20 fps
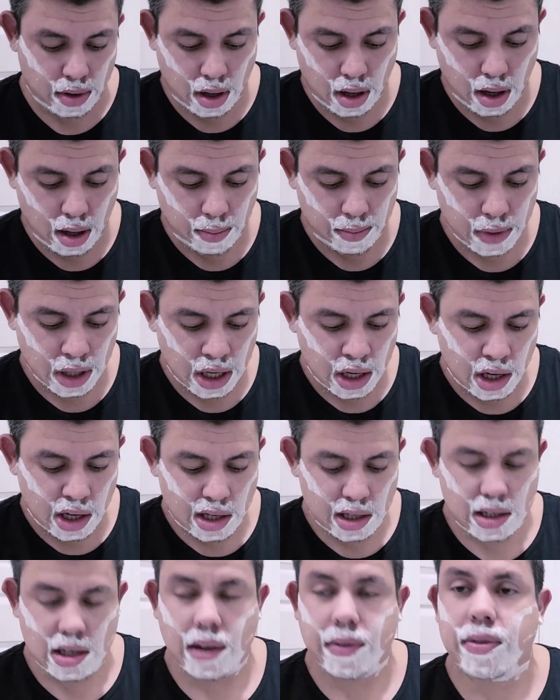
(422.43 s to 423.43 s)
Um,
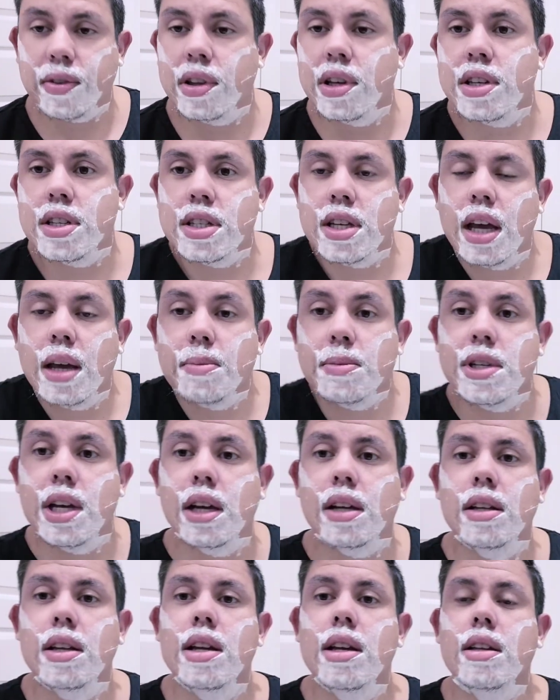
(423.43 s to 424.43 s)
definitely same
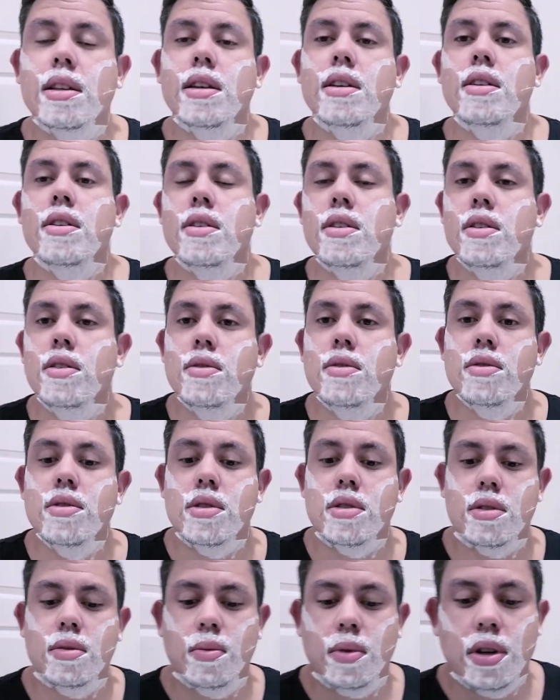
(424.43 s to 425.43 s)
technique that you
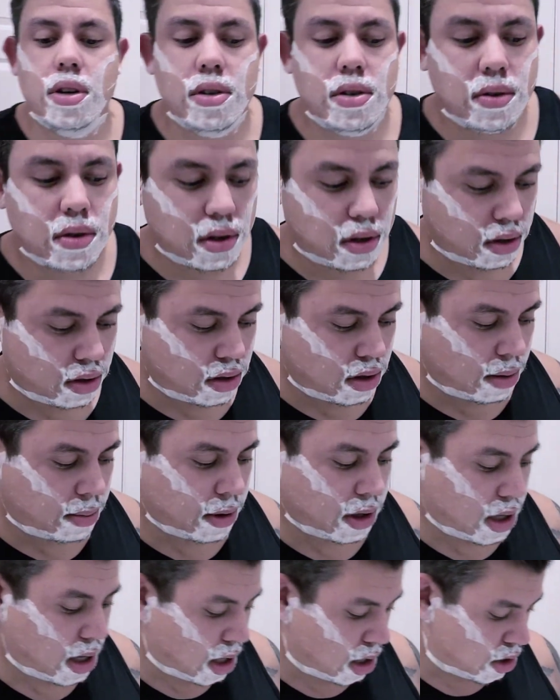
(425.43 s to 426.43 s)
use when you're doing your
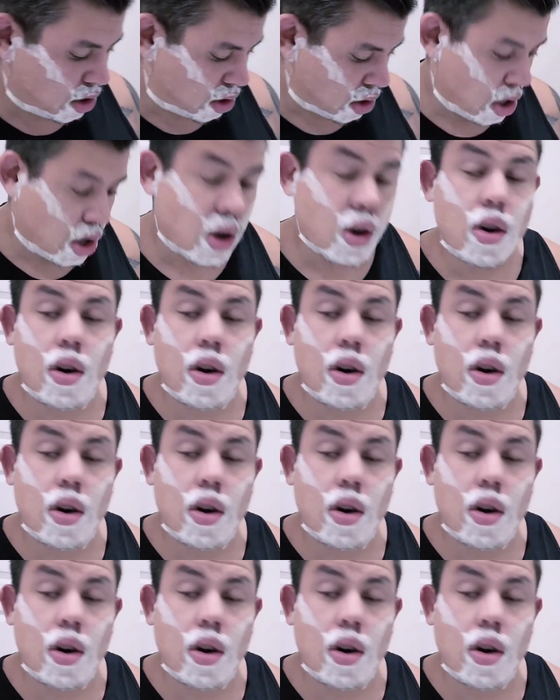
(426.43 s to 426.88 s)
double edge,